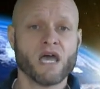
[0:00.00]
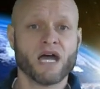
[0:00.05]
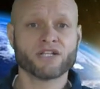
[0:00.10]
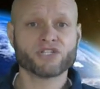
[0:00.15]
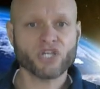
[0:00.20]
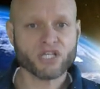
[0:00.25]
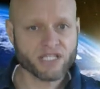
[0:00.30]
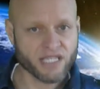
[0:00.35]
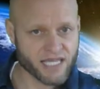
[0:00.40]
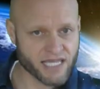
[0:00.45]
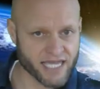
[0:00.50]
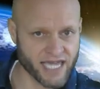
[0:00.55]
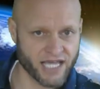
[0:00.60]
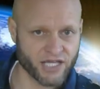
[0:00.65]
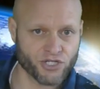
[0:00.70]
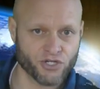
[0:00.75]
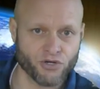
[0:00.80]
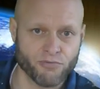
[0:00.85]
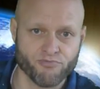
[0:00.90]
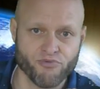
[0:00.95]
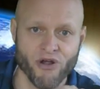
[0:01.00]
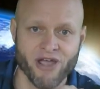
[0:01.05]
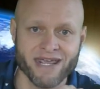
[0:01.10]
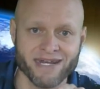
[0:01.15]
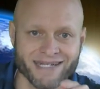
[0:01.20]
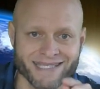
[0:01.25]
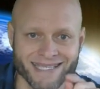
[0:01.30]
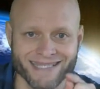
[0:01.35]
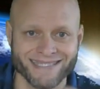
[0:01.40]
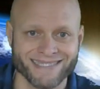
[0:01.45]
And just in case your
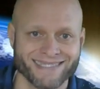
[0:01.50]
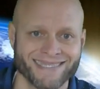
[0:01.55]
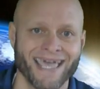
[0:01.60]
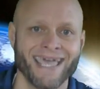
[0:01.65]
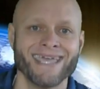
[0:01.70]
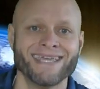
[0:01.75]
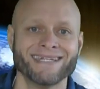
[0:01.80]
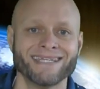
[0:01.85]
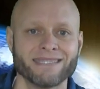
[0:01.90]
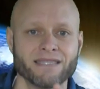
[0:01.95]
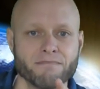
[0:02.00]
brain is insane